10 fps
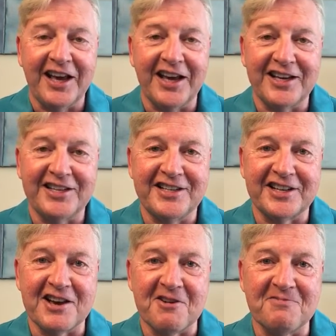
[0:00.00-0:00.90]

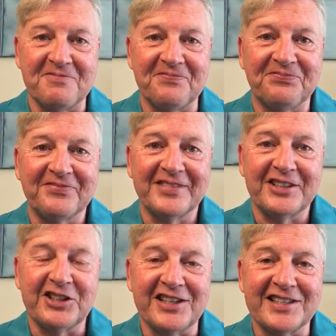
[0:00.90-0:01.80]
And
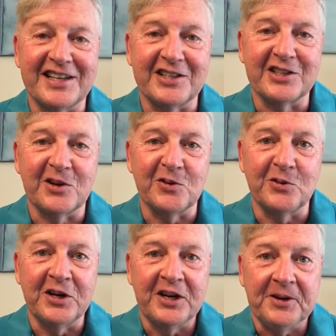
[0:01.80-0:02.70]
she said,
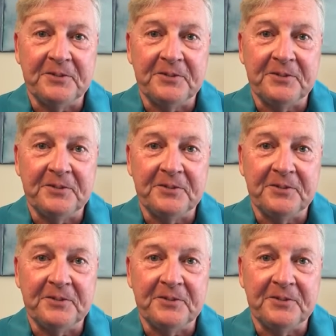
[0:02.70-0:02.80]
so